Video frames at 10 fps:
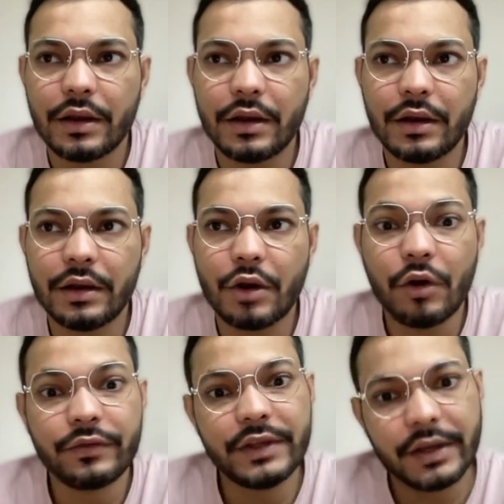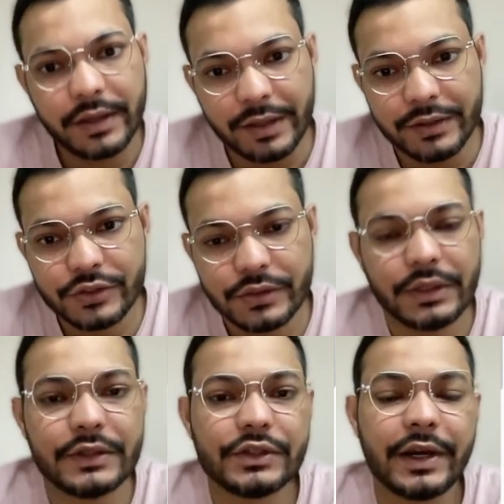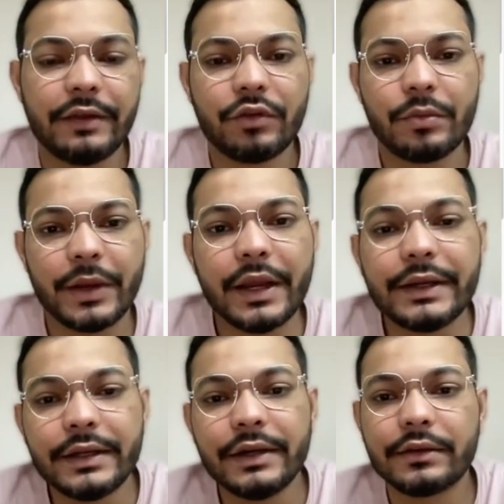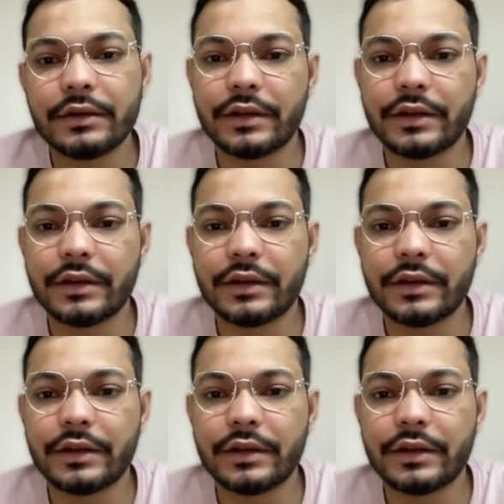of young age, starting from 18 till